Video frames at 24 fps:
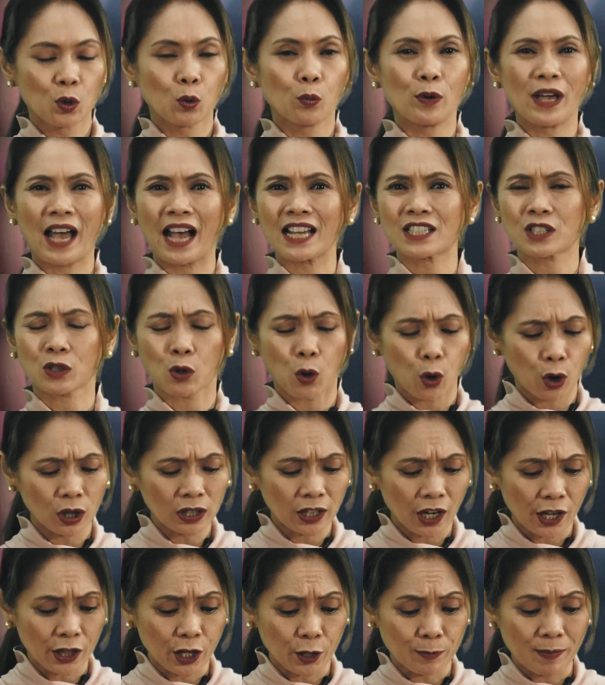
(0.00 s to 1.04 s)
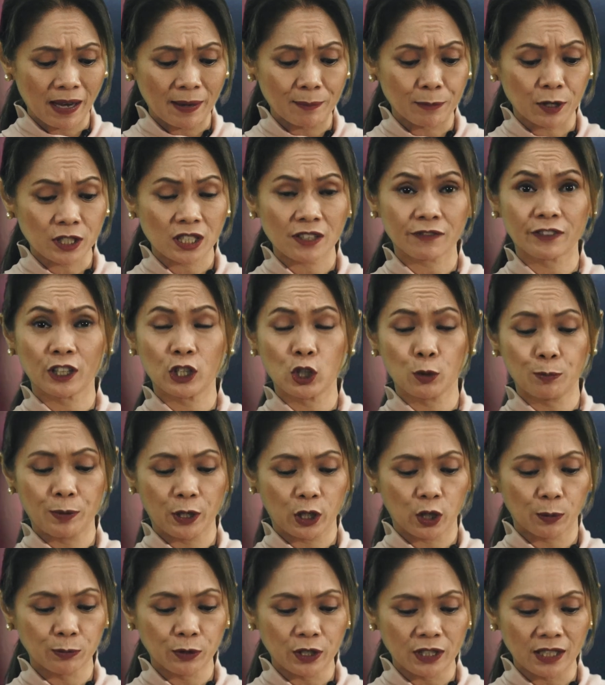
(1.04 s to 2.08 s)
We ask all other members of the UP
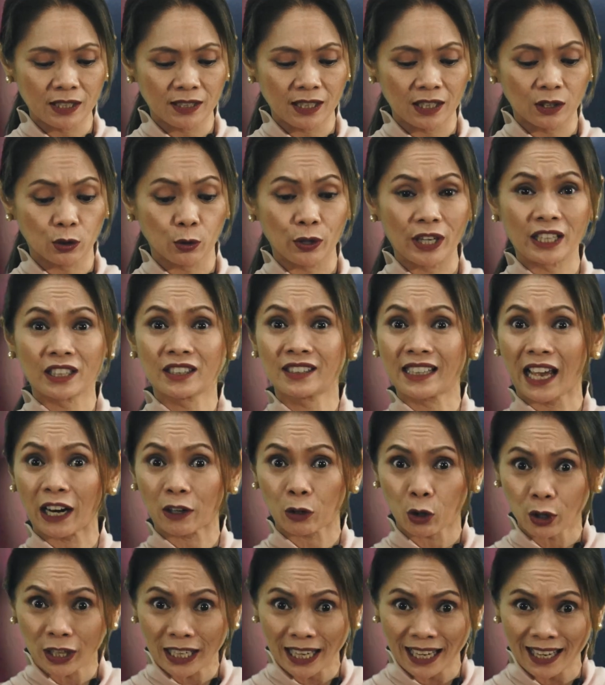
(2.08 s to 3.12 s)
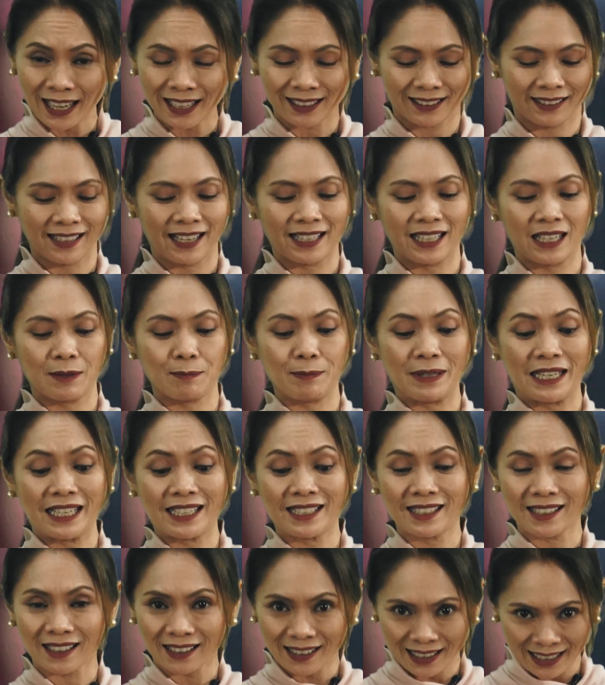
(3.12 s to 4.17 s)
community to interrogate and
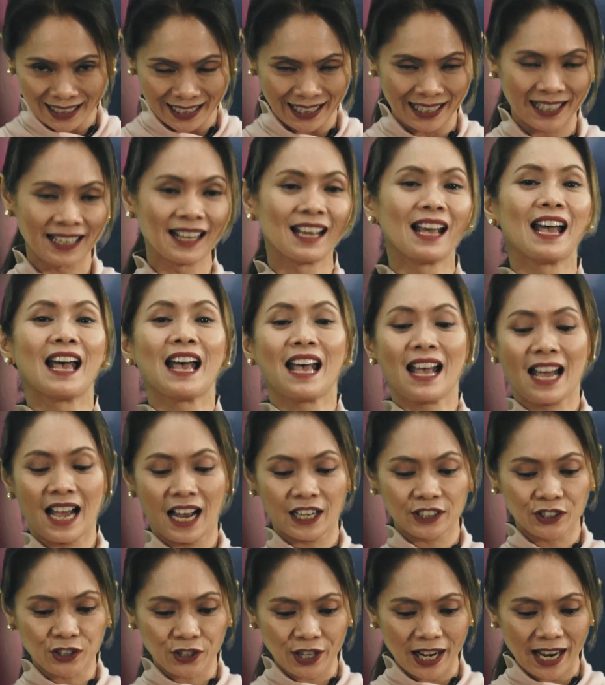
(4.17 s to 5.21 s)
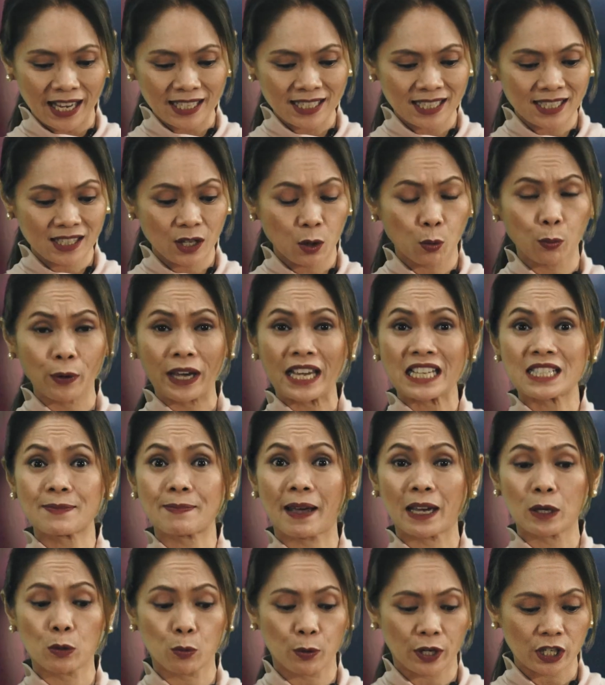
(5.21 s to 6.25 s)
immediately address the ways
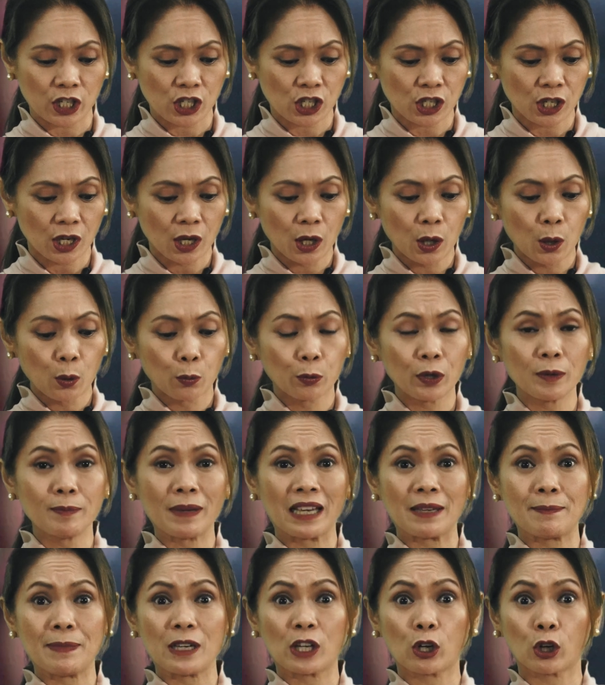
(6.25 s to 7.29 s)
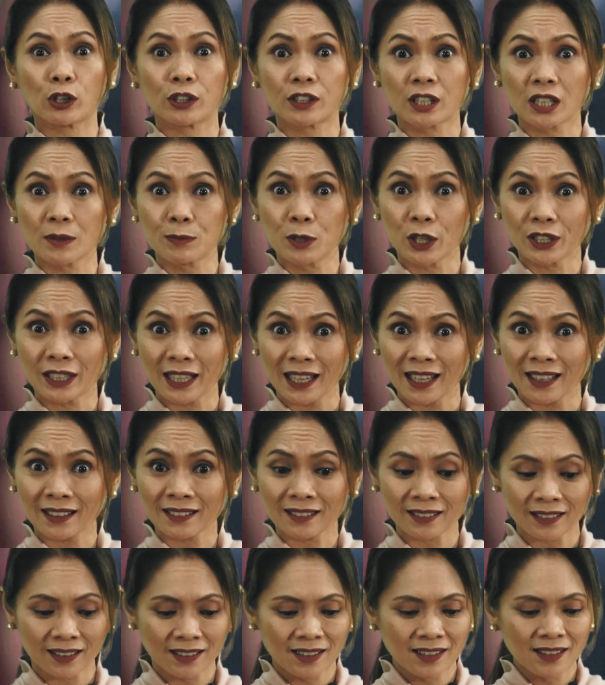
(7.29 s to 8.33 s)
by which we may be
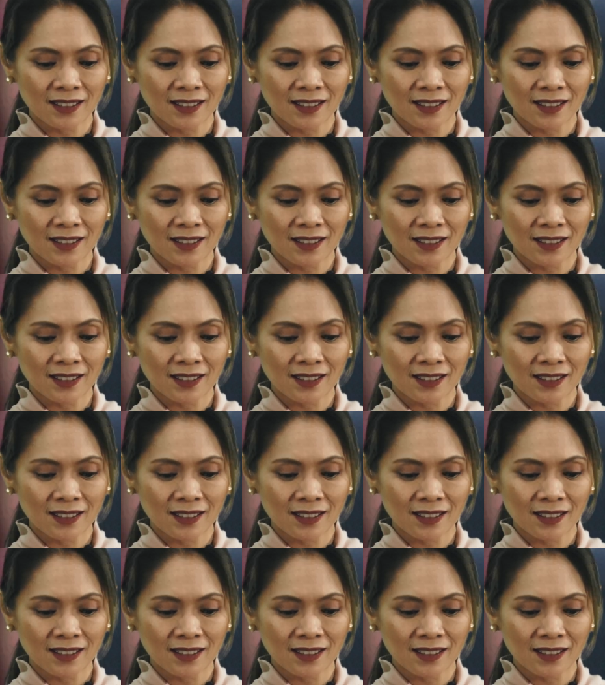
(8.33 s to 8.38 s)
contributing